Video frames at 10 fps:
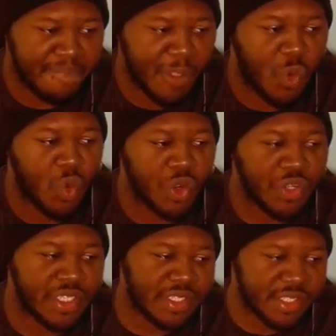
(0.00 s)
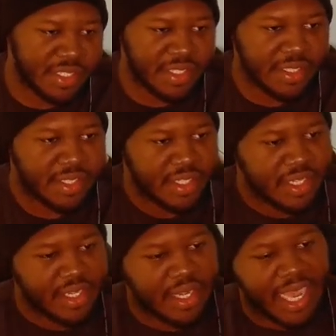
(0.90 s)
No worries.
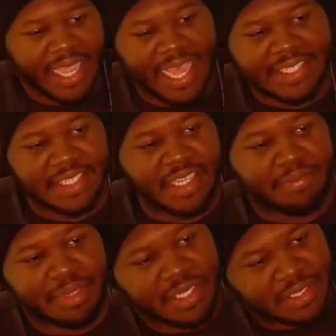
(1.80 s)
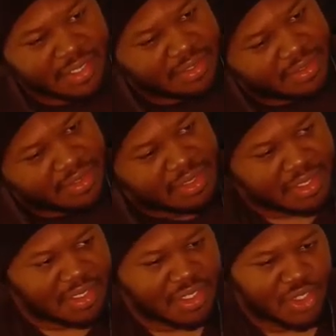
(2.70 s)
I got your number.
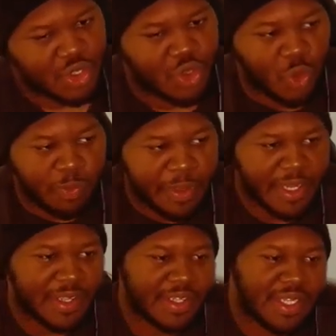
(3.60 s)
Stupid.